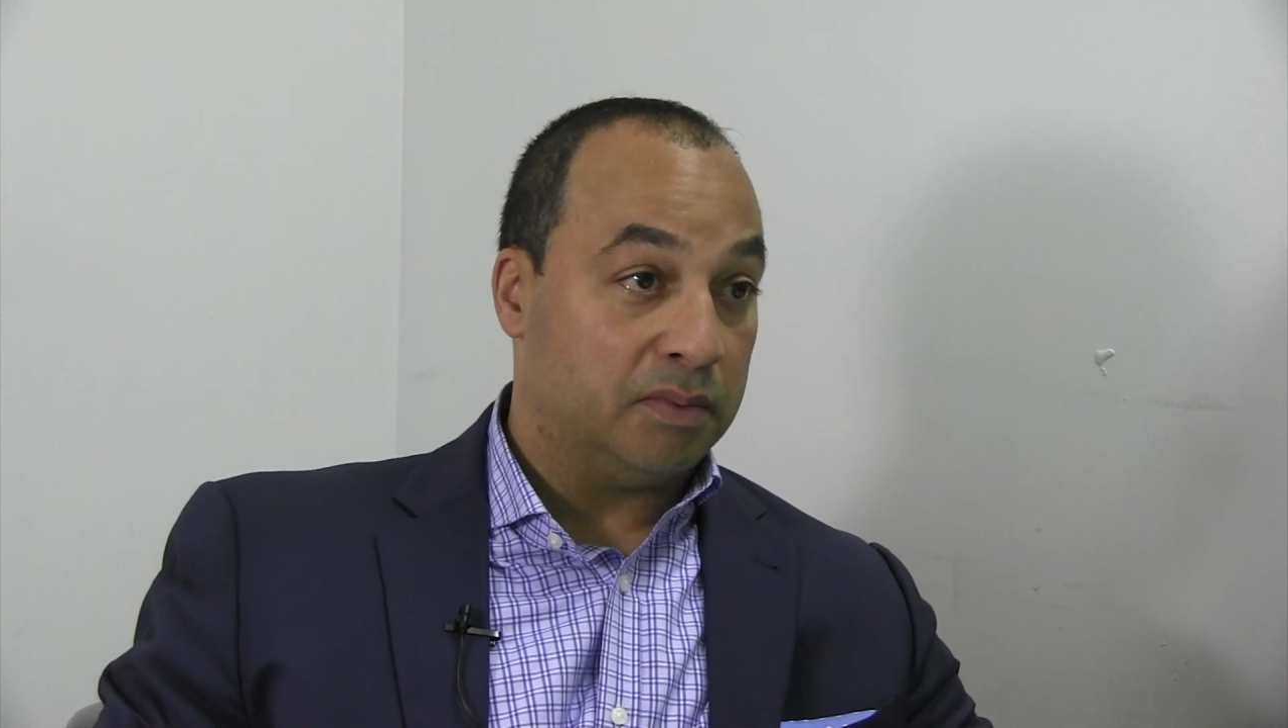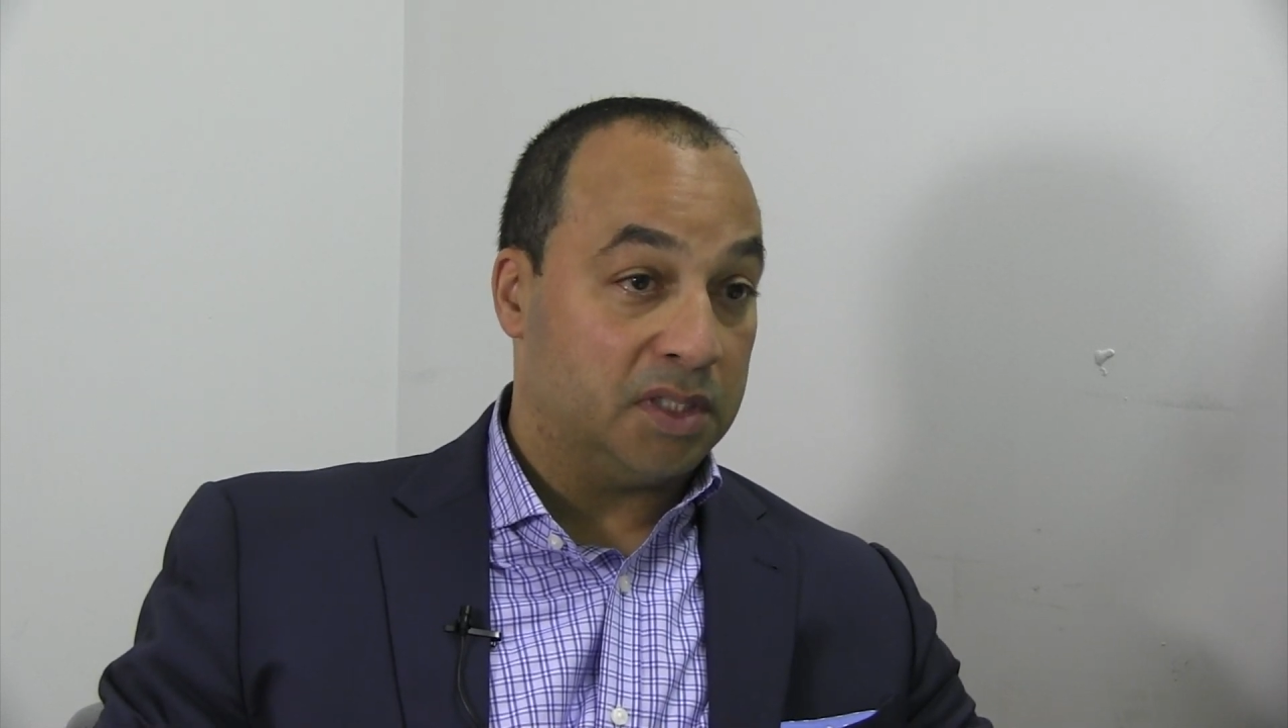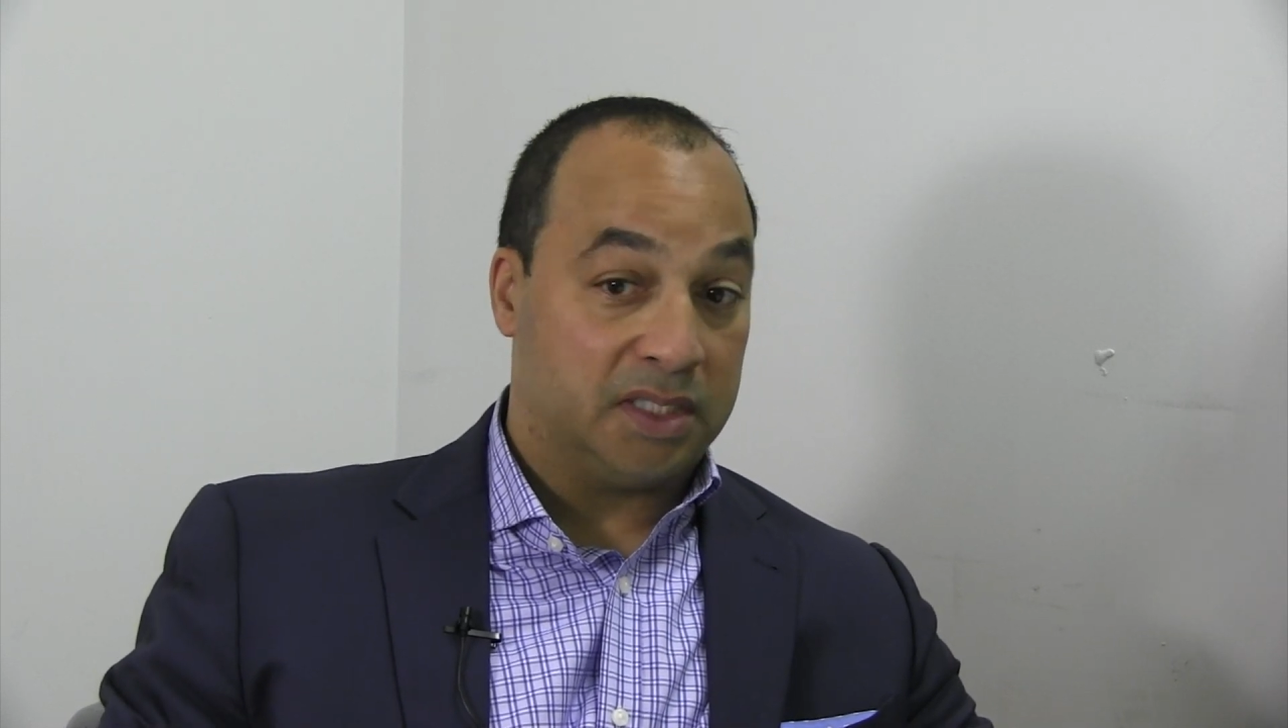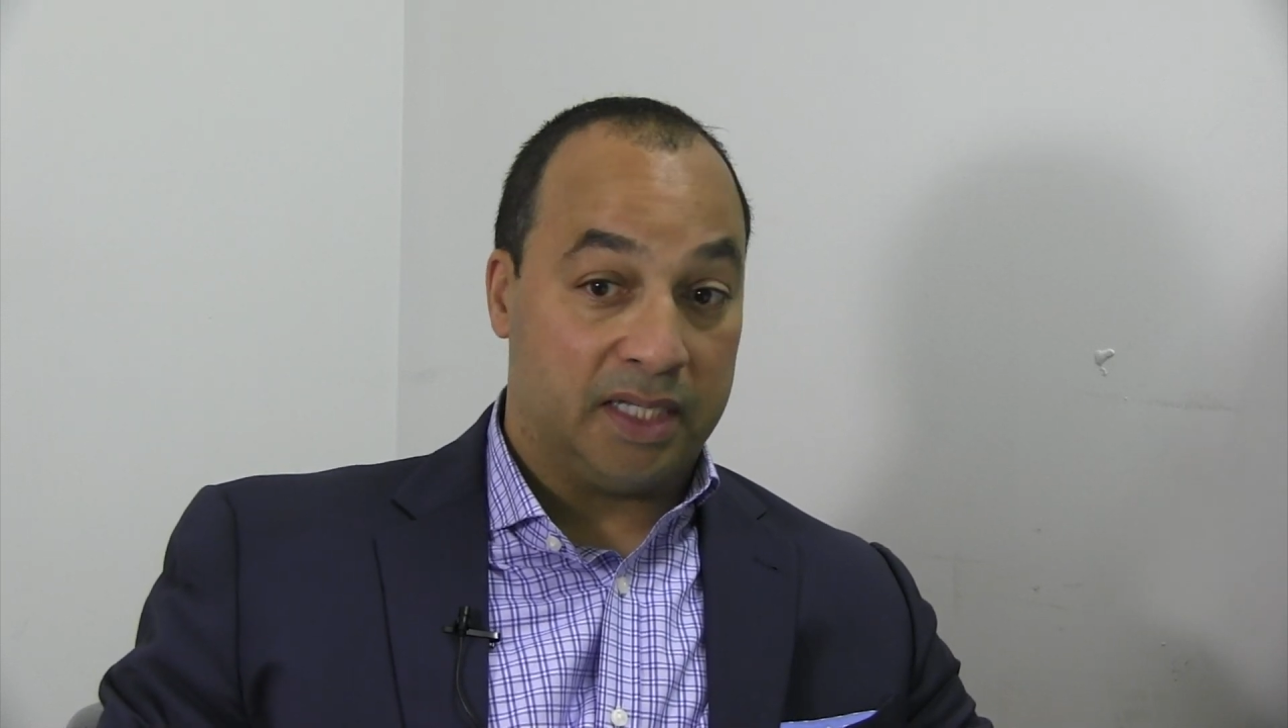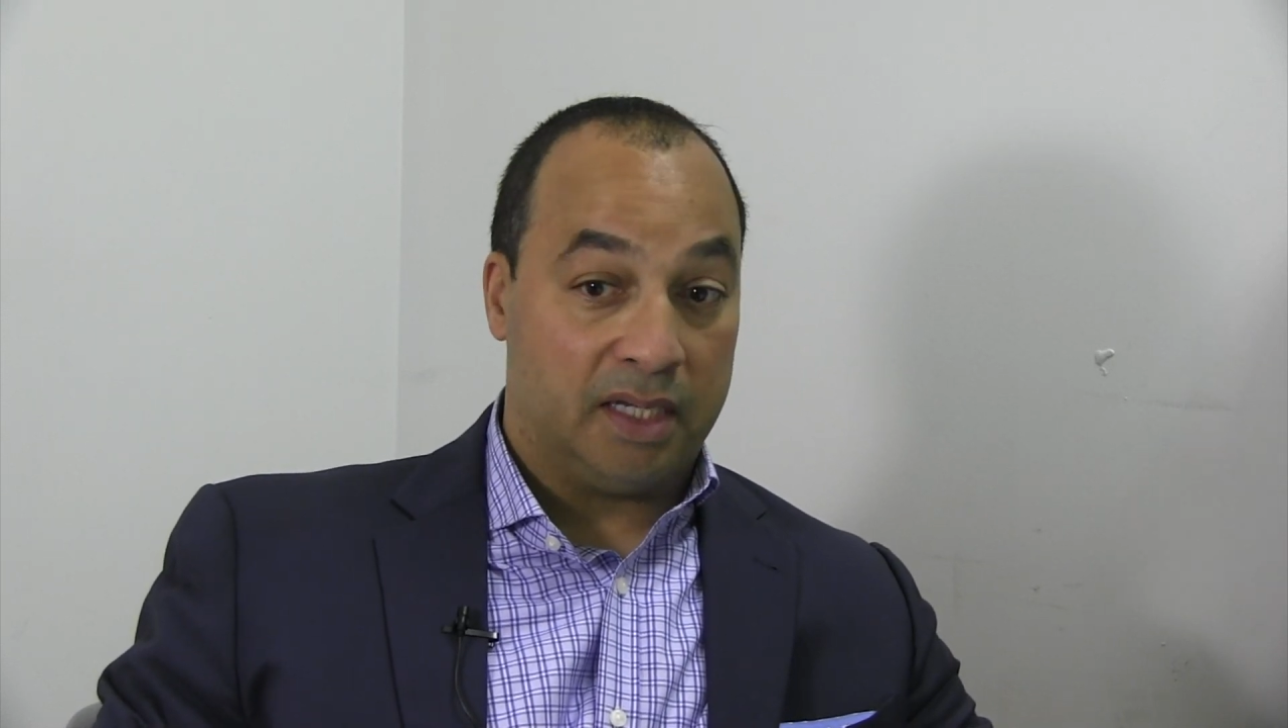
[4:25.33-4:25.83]

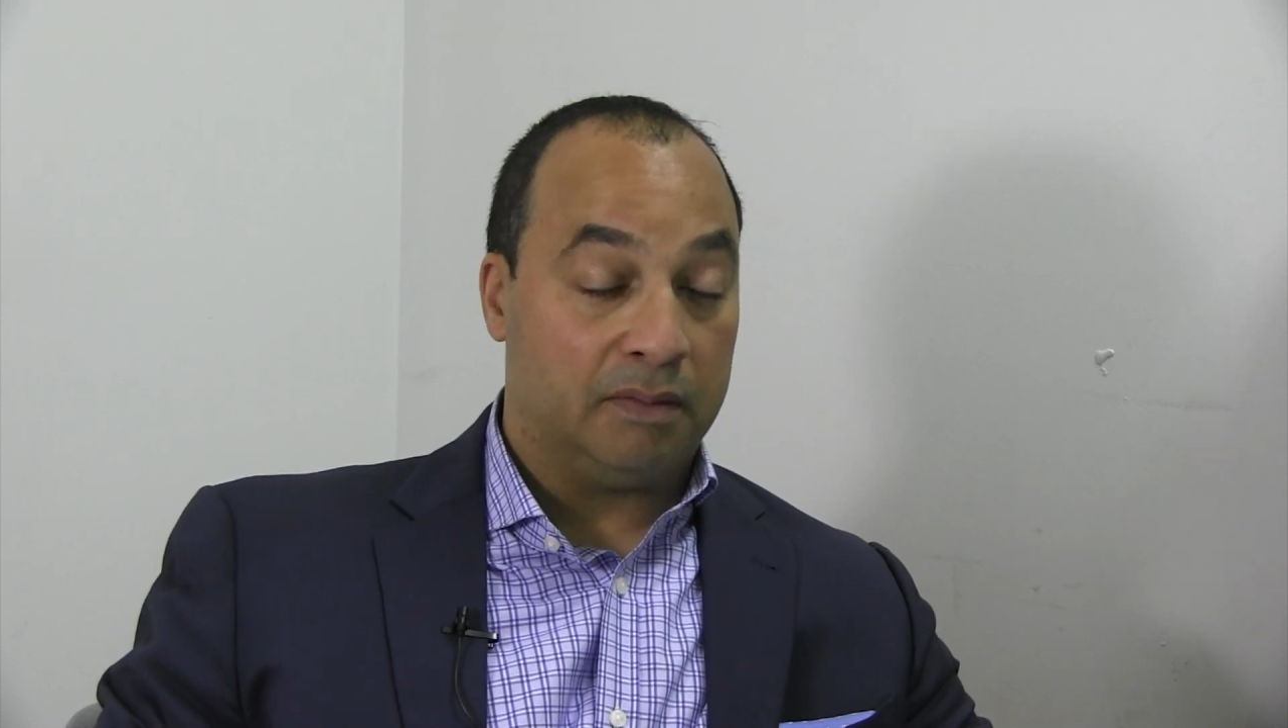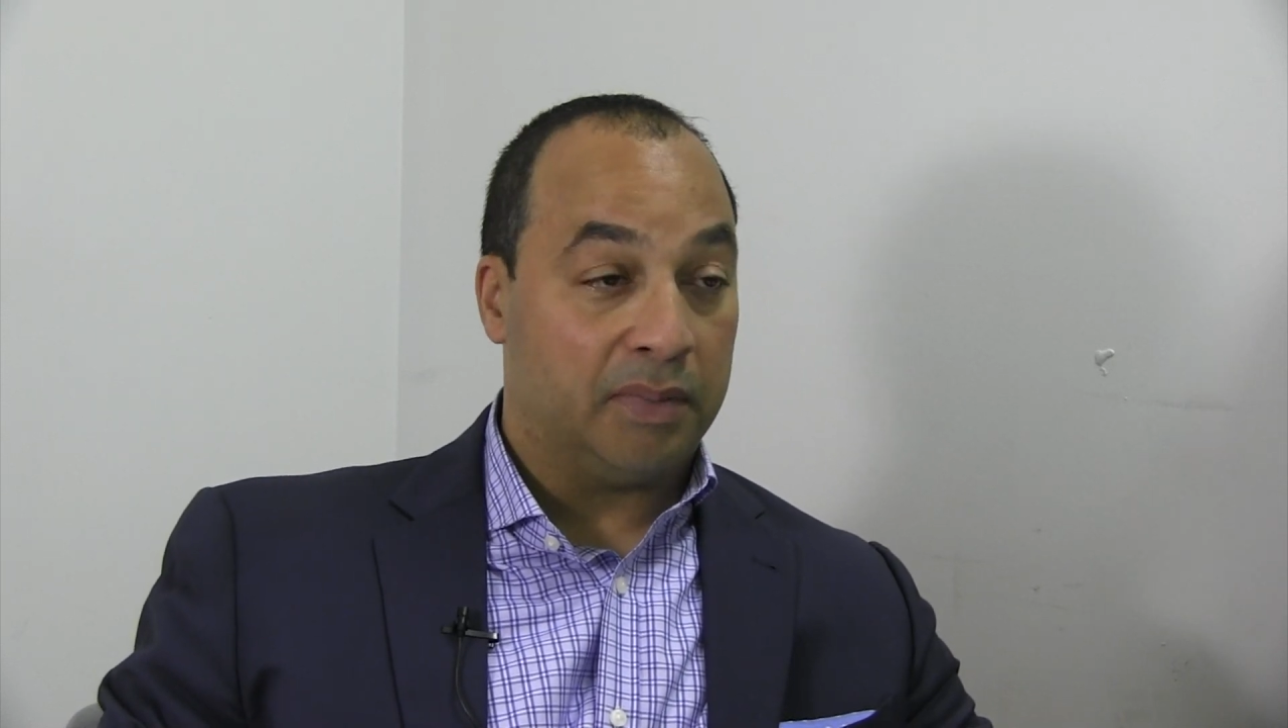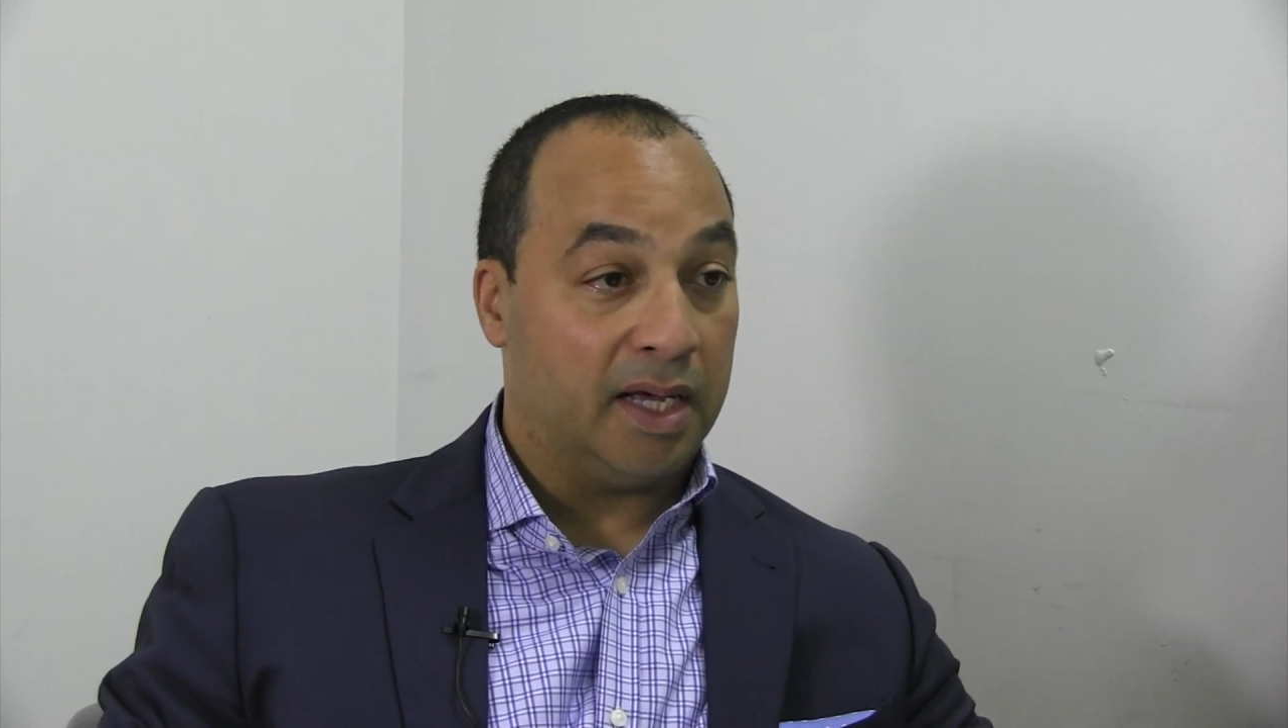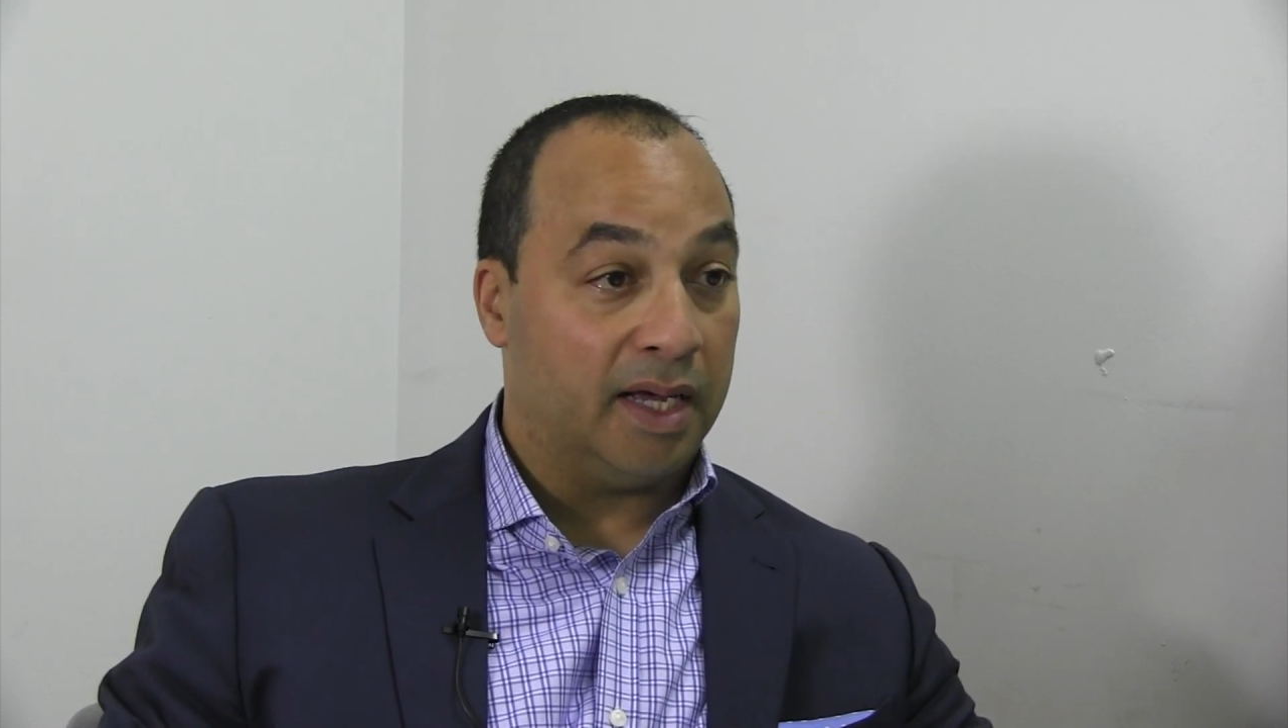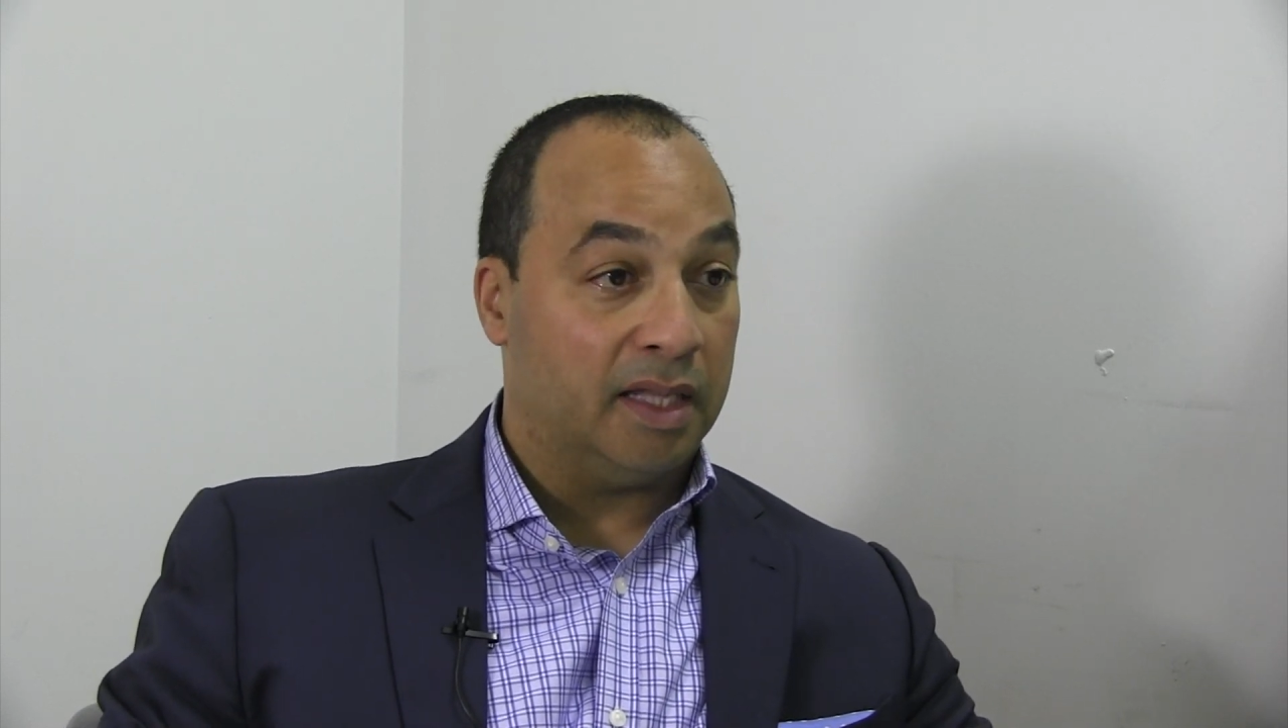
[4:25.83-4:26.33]
sitting
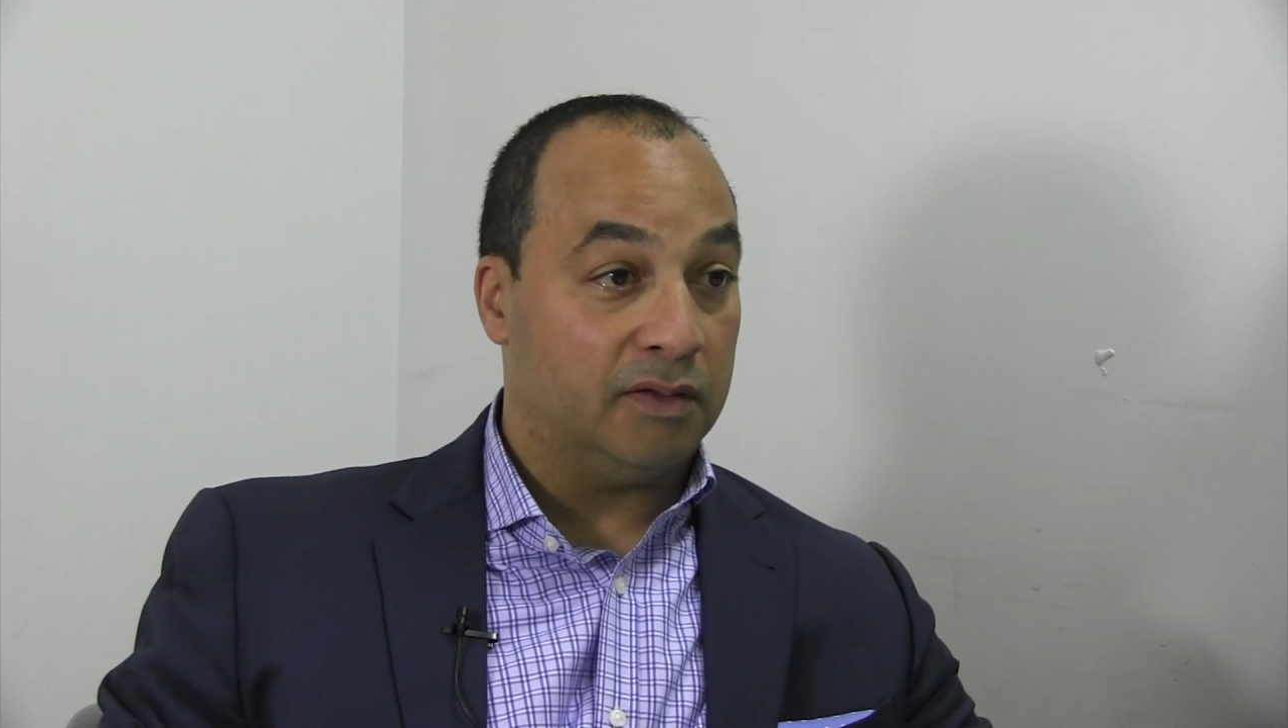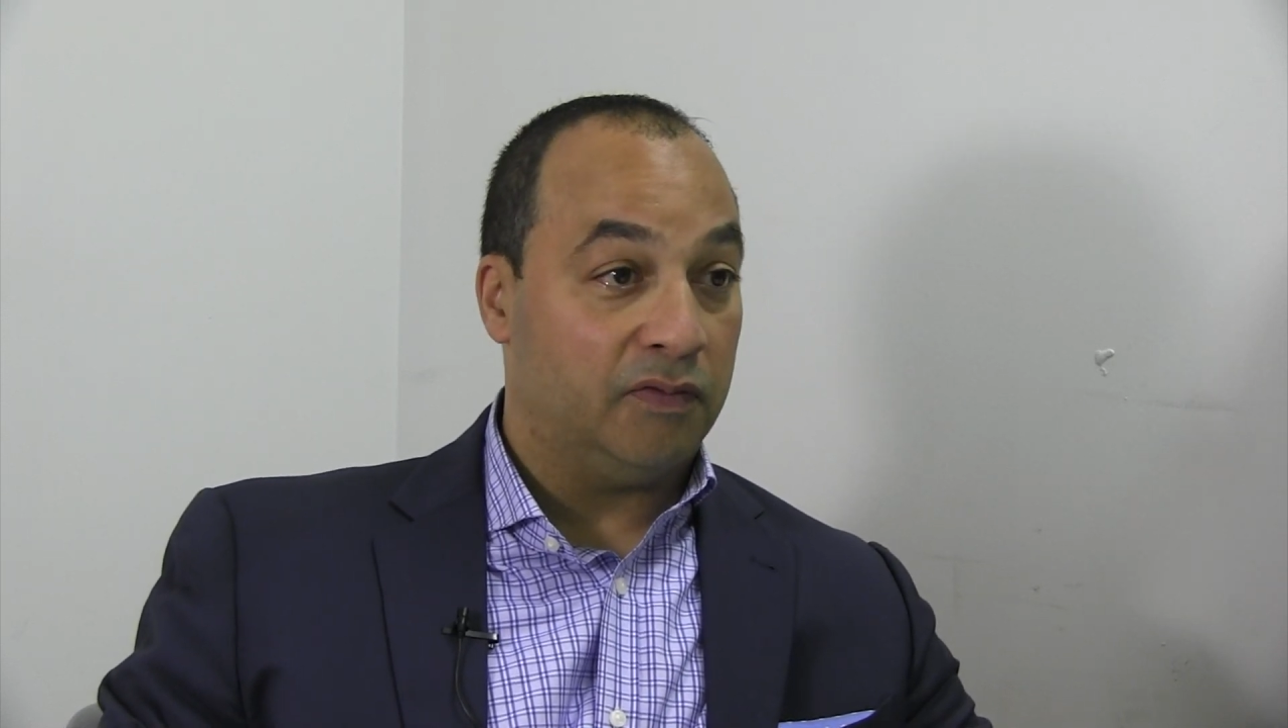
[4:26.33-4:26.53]
behind